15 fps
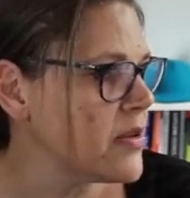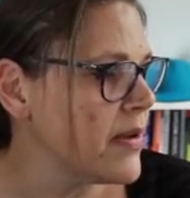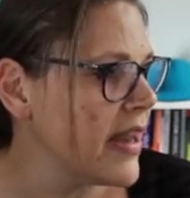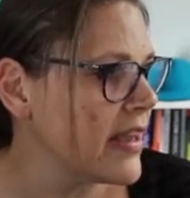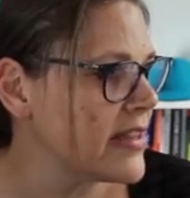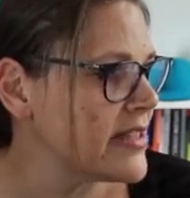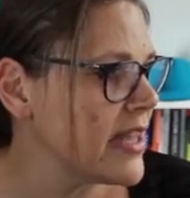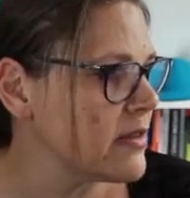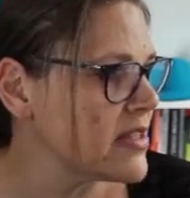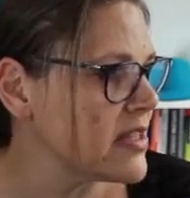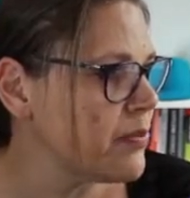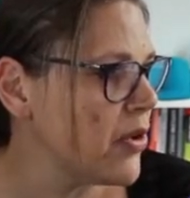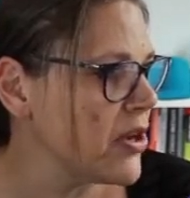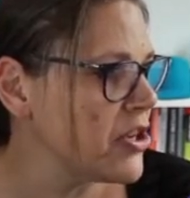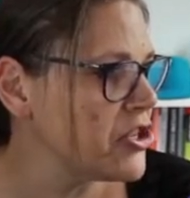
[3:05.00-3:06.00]
Excel
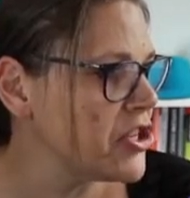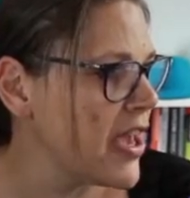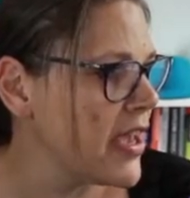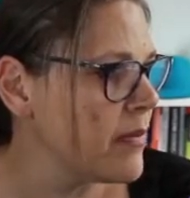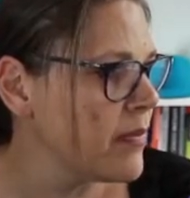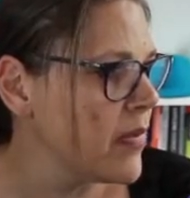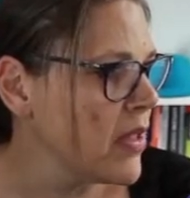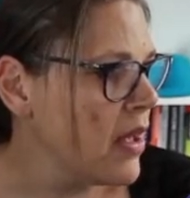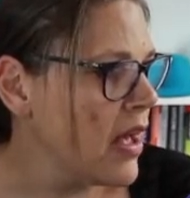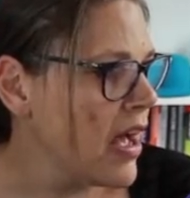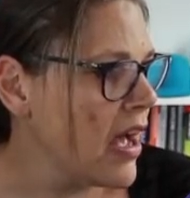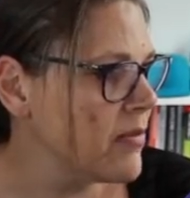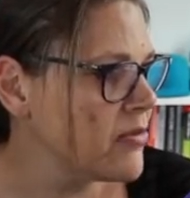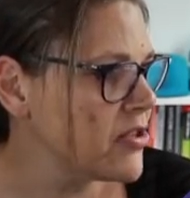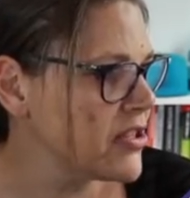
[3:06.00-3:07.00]
spreadsheet.
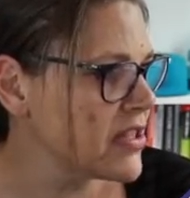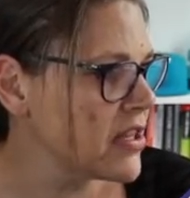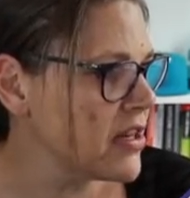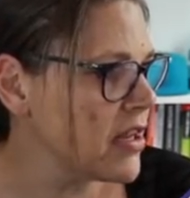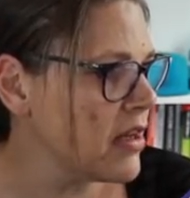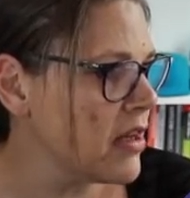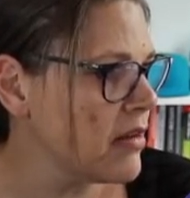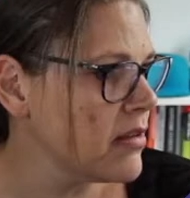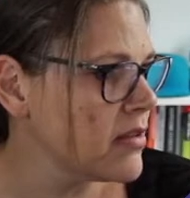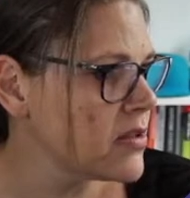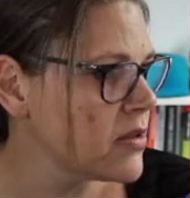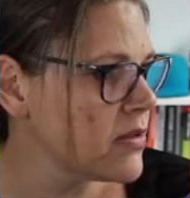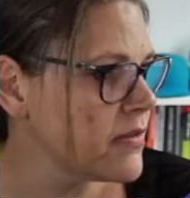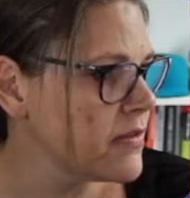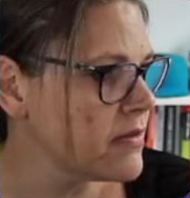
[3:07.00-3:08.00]
I'm just going to
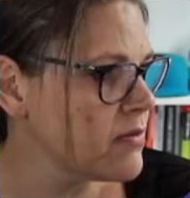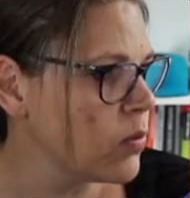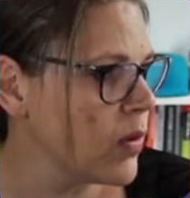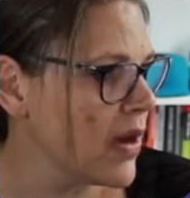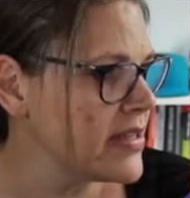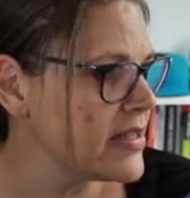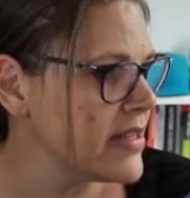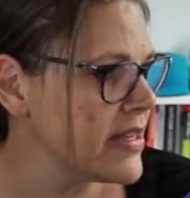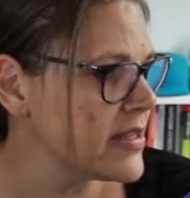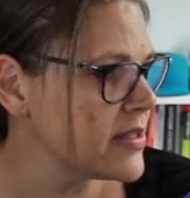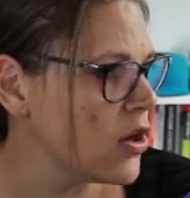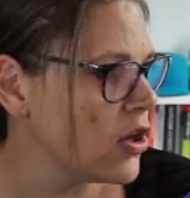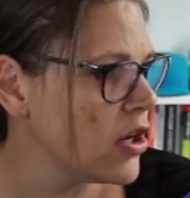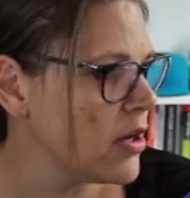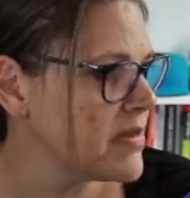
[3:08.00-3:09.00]
sort of widen these
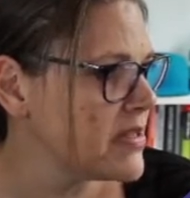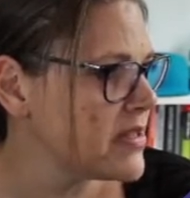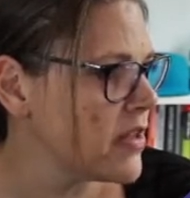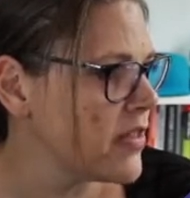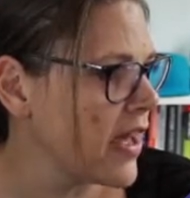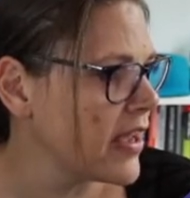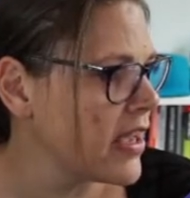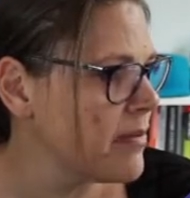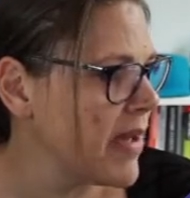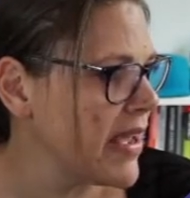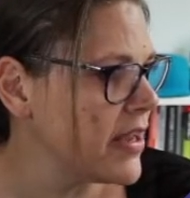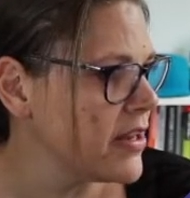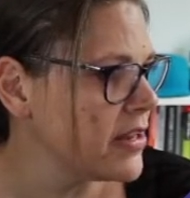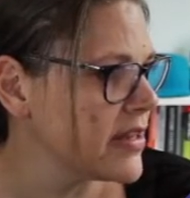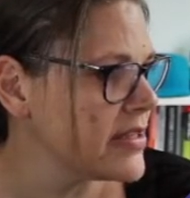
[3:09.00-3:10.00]
columns so that I can
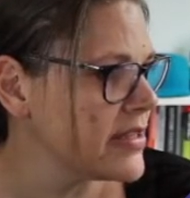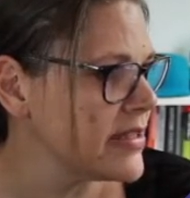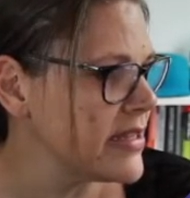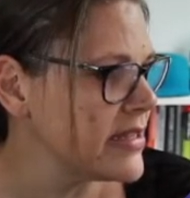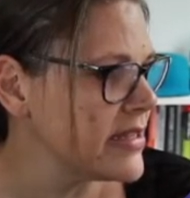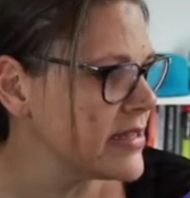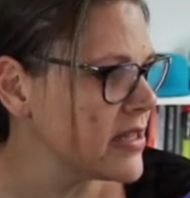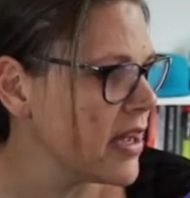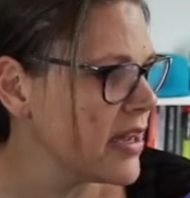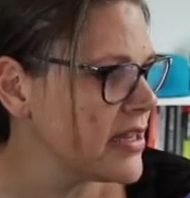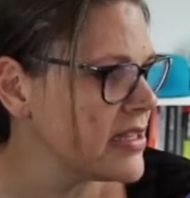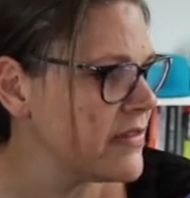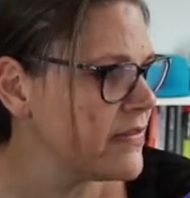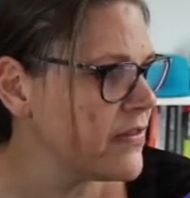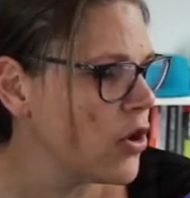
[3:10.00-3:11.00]
make it nice, neat and
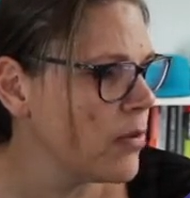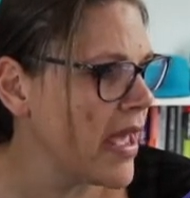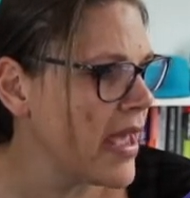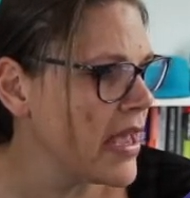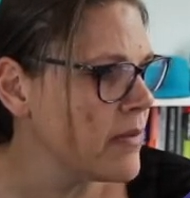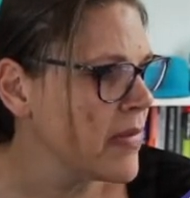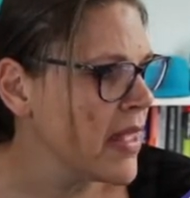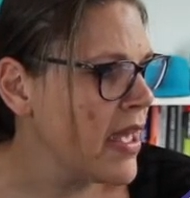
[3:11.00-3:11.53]
tidy for me.